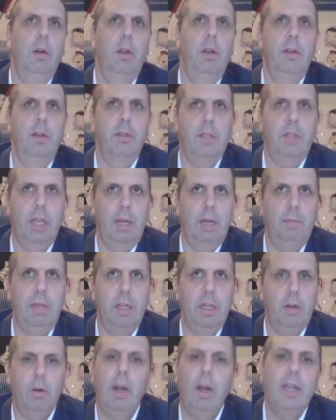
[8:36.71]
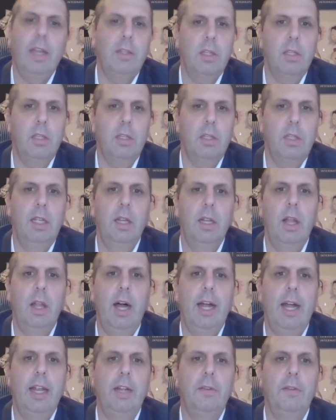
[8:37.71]
or there's going to be a crisis in the
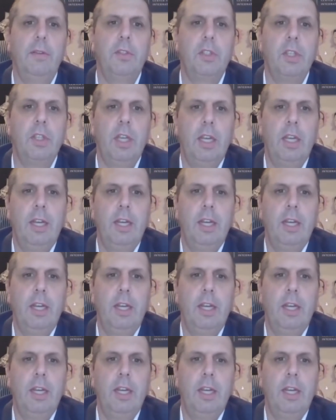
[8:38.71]
alliance.